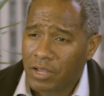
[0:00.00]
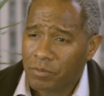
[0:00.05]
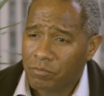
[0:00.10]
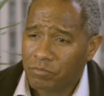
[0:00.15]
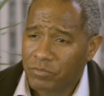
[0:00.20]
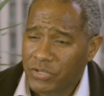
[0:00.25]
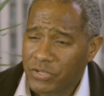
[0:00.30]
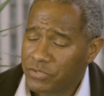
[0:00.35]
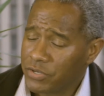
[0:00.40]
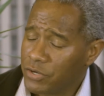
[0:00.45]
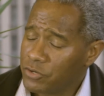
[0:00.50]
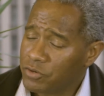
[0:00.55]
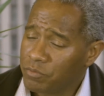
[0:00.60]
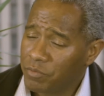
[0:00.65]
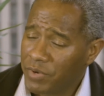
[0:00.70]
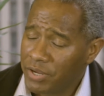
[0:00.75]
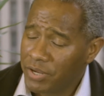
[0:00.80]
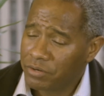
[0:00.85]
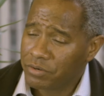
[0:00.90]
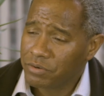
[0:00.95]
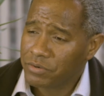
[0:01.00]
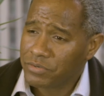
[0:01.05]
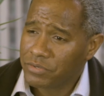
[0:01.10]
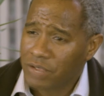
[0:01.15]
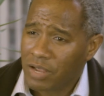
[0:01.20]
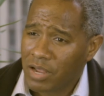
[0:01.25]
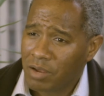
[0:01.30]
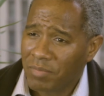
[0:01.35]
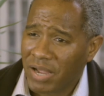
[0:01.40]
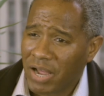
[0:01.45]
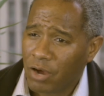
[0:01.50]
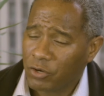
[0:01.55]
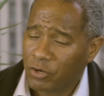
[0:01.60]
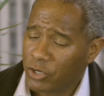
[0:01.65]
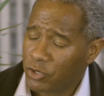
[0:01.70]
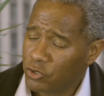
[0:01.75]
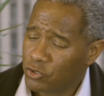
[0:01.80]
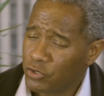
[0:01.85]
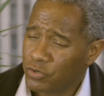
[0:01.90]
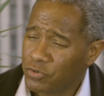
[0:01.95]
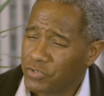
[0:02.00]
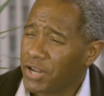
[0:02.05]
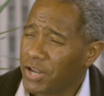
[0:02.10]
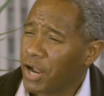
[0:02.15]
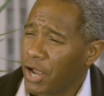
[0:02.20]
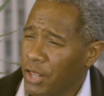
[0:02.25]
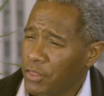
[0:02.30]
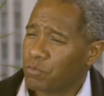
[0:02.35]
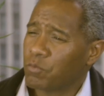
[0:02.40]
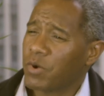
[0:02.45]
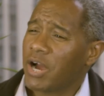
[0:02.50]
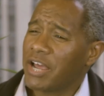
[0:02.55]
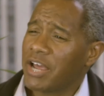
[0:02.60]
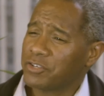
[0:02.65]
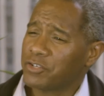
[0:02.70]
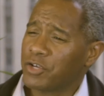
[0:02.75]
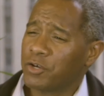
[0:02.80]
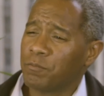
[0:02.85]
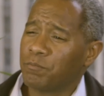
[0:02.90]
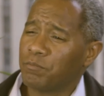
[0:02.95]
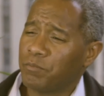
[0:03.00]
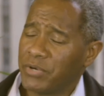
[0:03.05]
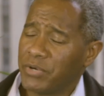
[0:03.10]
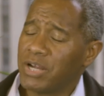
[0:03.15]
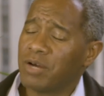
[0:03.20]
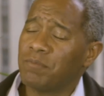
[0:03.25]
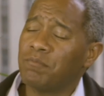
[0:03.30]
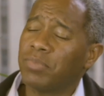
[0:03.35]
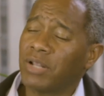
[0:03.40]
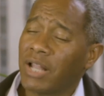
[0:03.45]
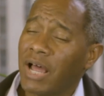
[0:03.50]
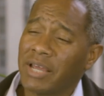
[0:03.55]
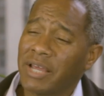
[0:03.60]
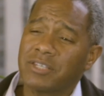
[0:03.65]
decision makers about issues that otherwise could become blind